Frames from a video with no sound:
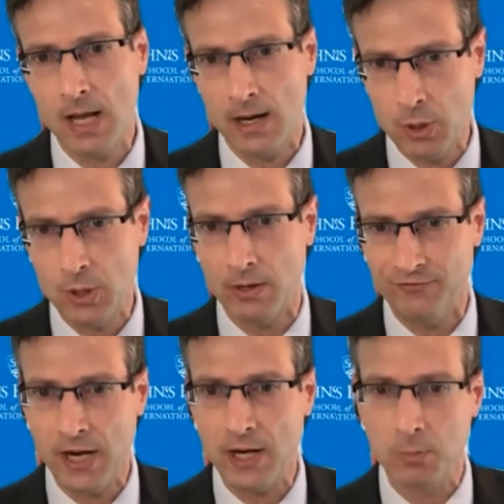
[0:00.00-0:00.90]
to kind of put
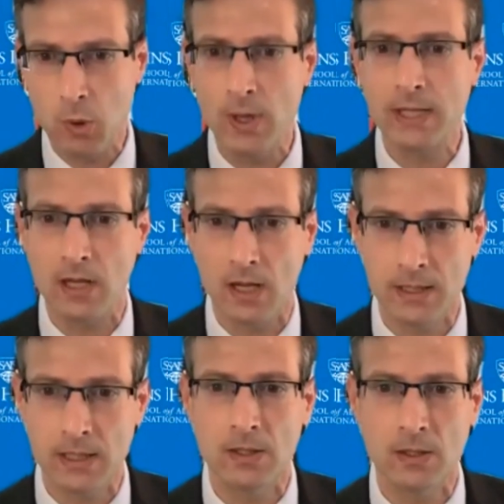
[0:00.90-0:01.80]
a finer point
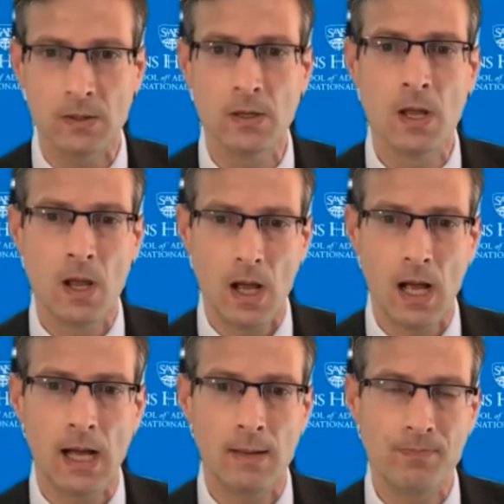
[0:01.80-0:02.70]
on here,
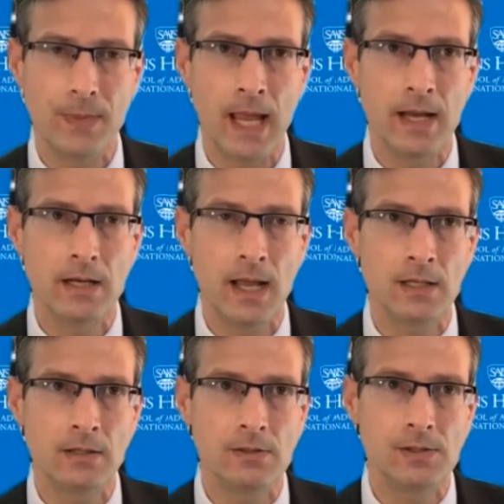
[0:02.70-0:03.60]

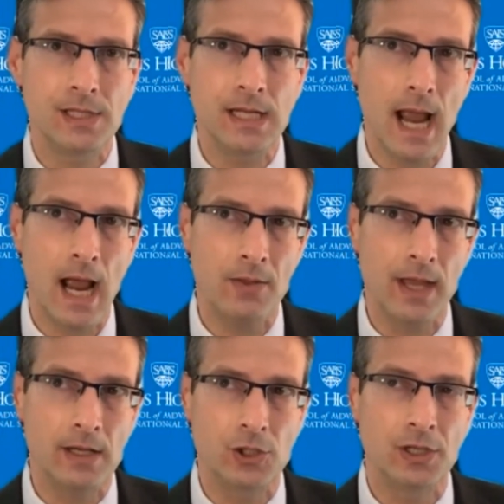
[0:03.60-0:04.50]
and to see how
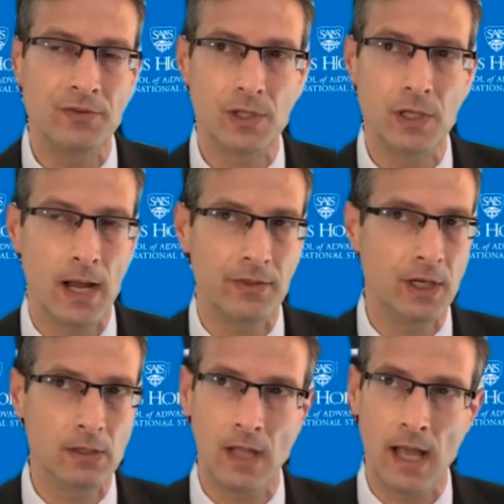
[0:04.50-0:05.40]
that has shifted. I
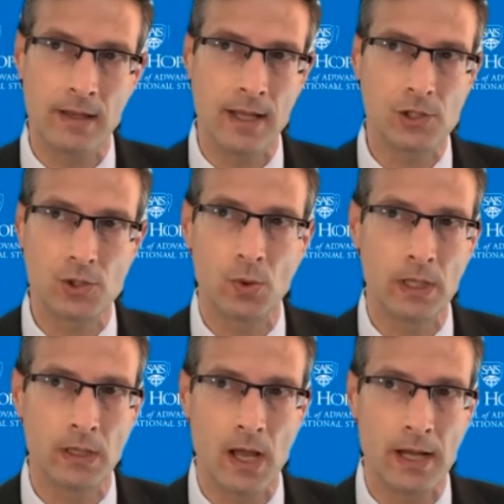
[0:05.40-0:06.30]
think a lot of that
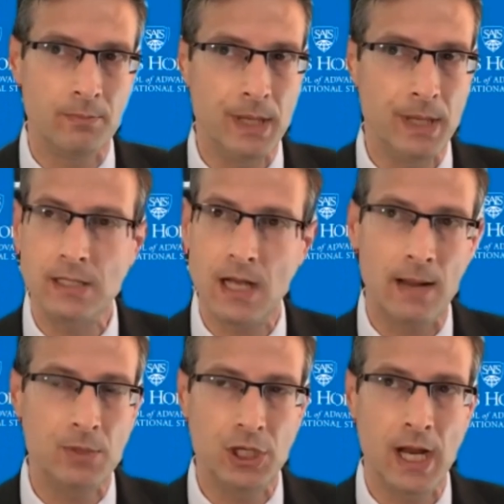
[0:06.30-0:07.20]
storyline of big
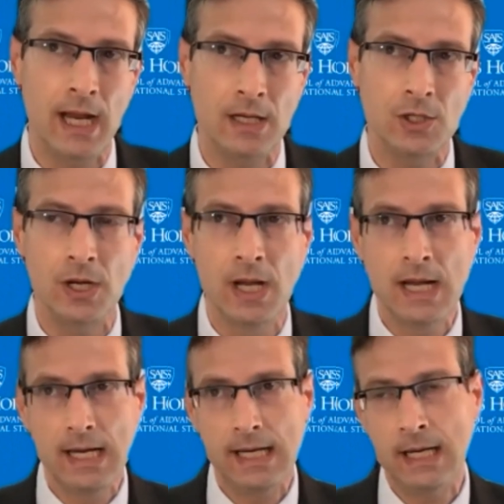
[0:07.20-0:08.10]
time change
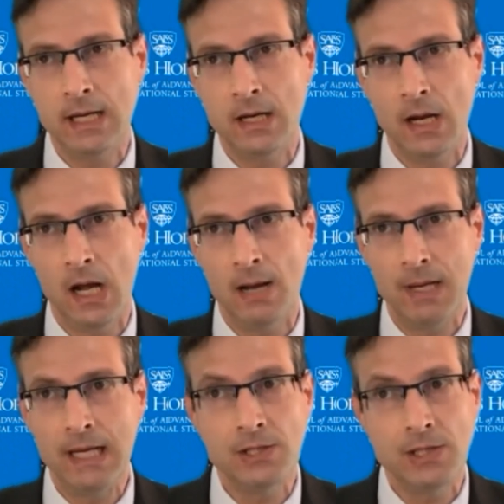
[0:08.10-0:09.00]
in
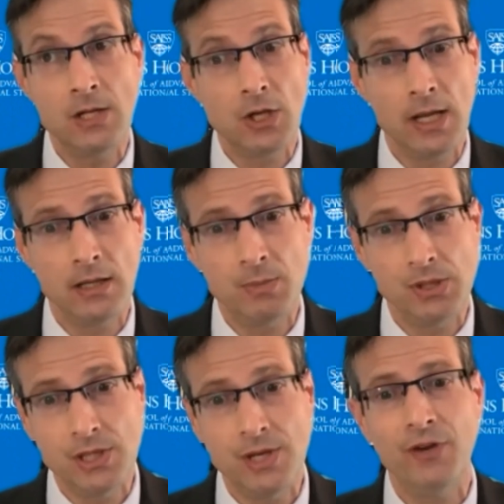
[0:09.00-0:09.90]
East Asia and the
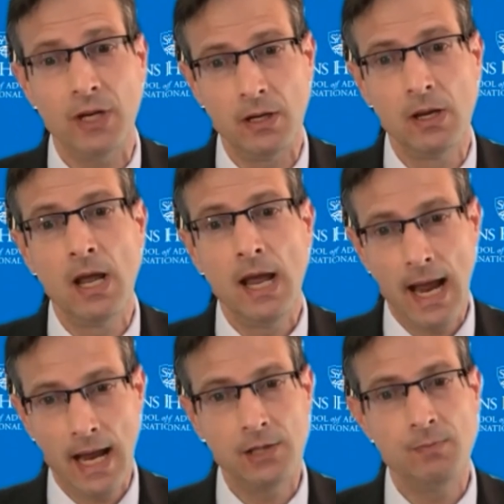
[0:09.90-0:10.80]
Pacific
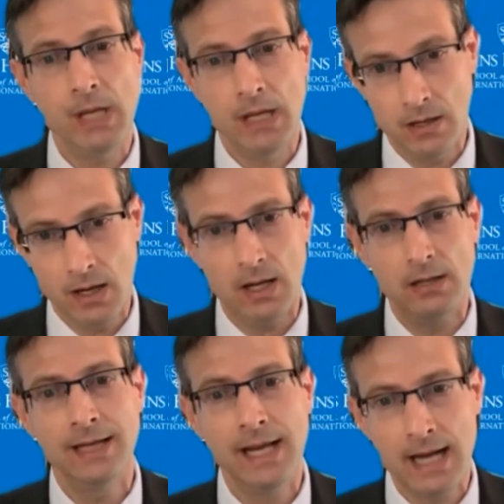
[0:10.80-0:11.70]
has been
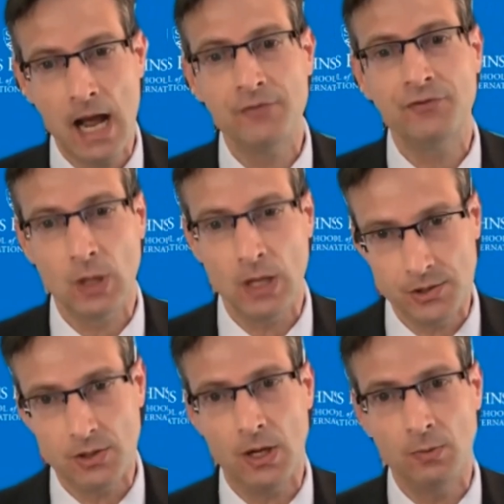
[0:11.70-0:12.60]
laid out for
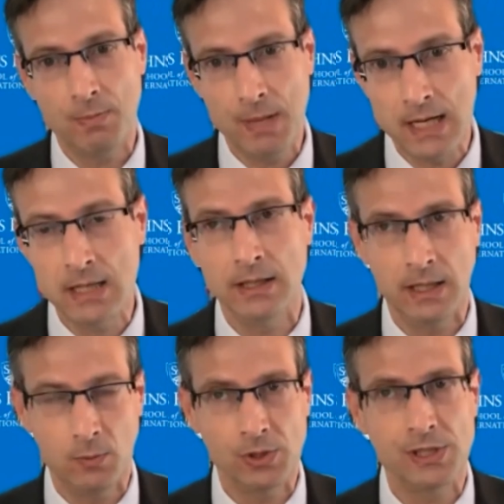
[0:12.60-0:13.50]
us repeatedly,
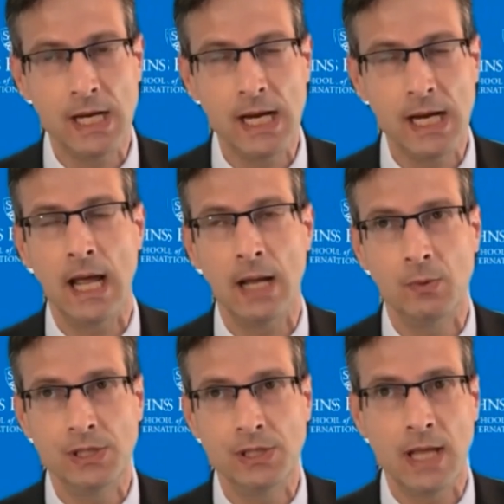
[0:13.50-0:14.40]
and we're seeing that.
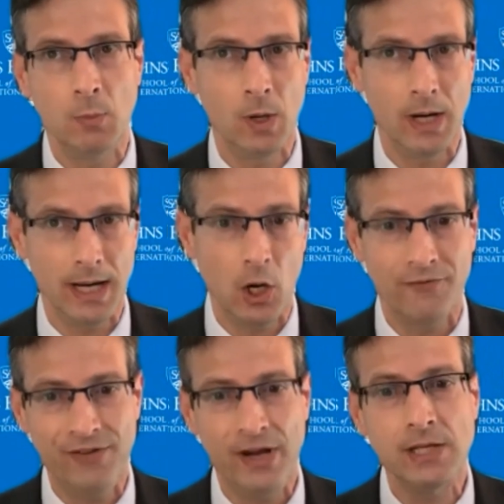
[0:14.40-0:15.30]
We see that more in our
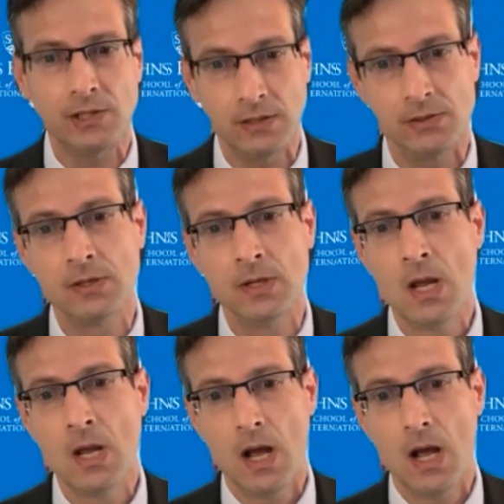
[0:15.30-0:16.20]
faces.
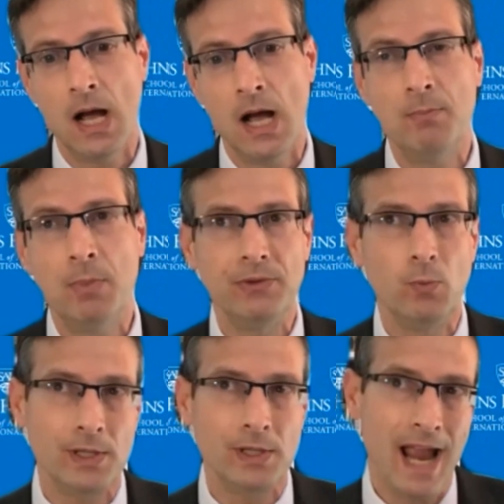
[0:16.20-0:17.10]
But
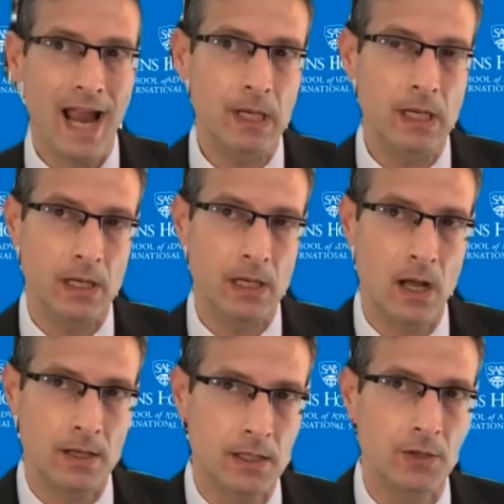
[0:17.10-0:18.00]
what's happening in
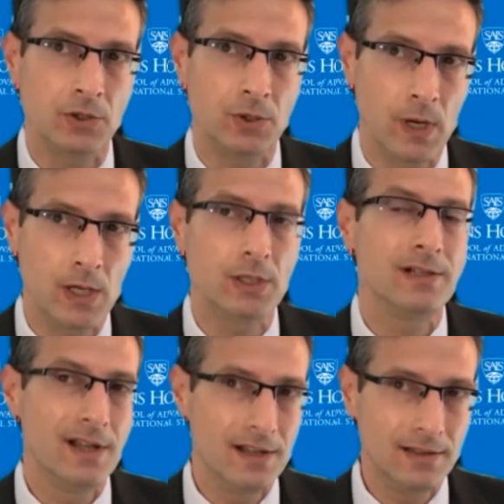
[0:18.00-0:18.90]
continental Eurasia,
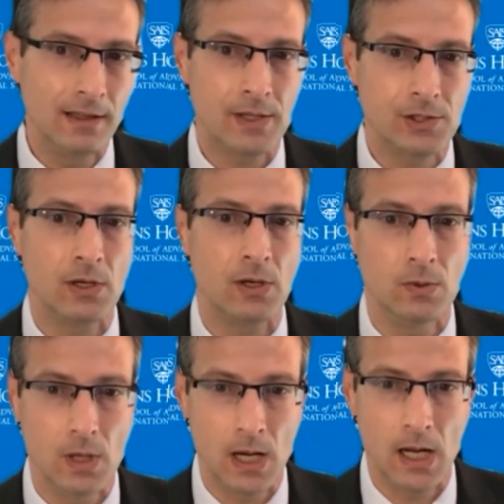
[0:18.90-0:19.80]
less
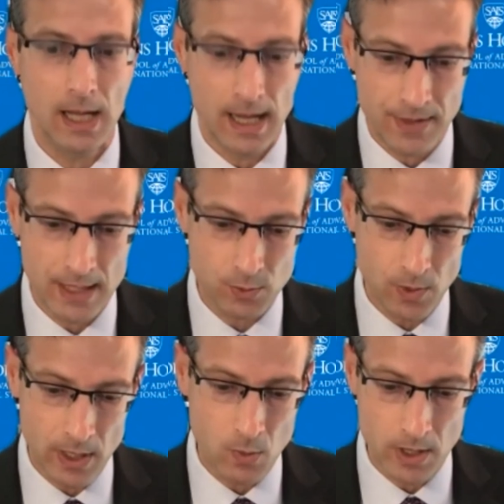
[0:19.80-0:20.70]
so. And that's what
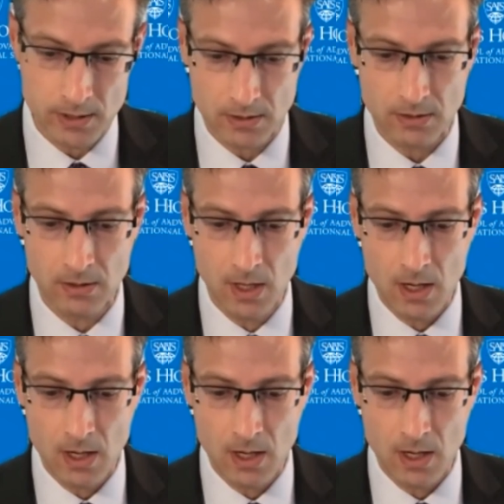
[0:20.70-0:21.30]
I wanted to